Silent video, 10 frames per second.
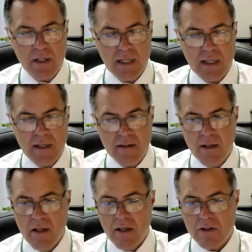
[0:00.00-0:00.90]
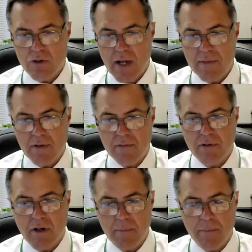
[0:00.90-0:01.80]
again the traffic
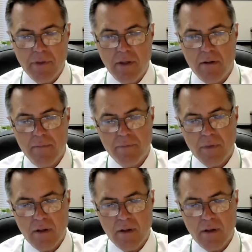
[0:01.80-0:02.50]
from the